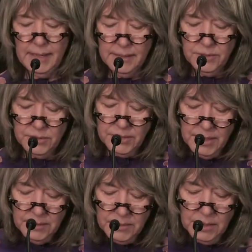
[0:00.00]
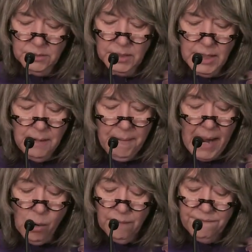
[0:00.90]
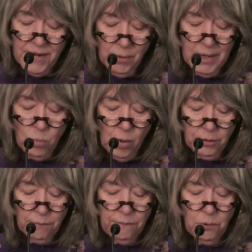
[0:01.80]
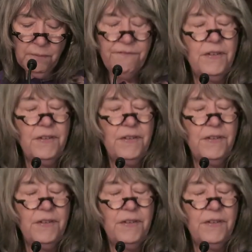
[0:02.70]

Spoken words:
as a citizen to keep our very wonderful,